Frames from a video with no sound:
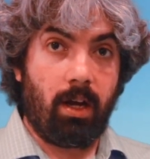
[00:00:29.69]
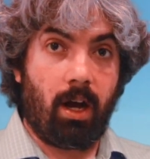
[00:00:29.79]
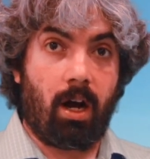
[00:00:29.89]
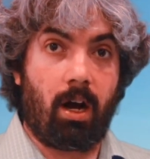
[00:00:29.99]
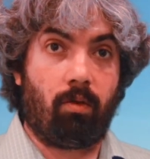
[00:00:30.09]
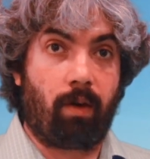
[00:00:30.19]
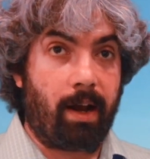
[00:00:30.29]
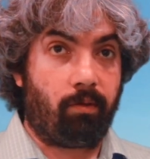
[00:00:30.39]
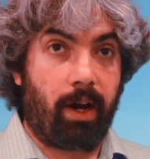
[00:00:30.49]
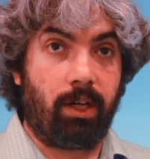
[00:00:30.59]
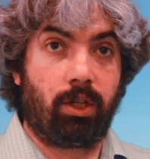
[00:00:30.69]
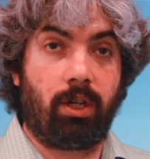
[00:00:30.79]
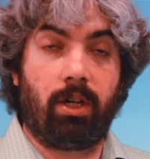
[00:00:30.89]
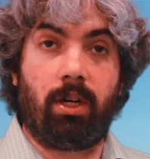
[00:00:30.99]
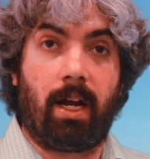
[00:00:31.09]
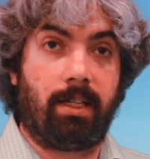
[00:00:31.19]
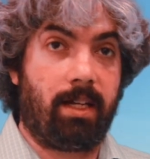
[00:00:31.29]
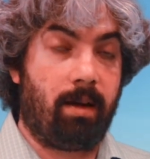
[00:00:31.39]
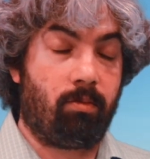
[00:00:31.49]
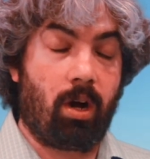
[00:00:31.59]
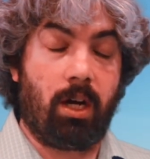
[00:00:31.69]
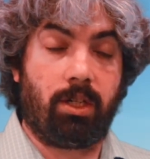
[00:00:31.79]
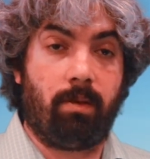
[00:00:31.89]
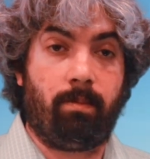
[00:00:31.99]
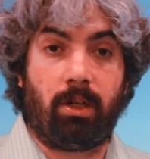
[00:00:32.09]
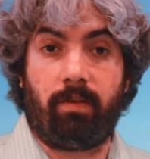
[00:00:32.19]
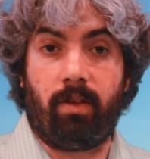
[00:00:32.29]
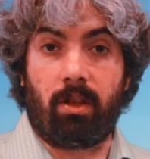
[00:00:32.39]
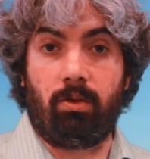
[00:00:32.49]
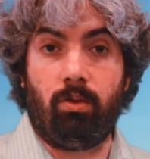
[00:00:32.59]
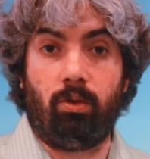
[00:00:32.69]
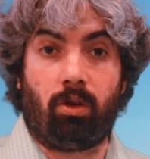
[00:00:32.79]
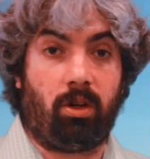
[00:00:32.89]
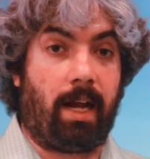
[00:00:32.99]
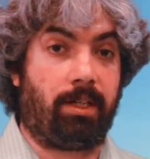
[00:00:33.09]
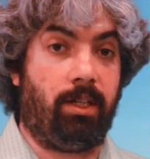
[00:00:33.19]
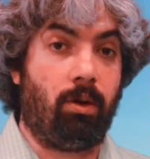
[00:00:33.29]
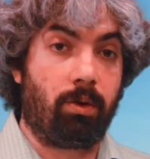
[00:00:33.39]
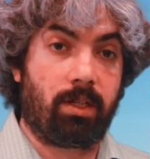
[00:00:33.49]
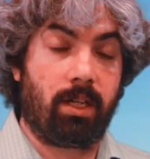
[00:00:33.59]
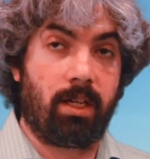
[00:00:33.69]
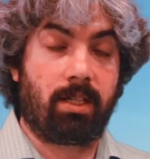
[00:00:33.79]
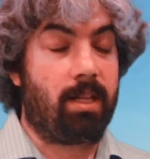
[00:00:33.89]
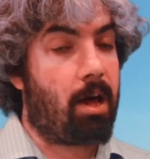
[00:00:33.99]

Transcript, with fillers: Uh, Rank Ranger, SEMrush, and a bunch of the other tools are actually noticing this.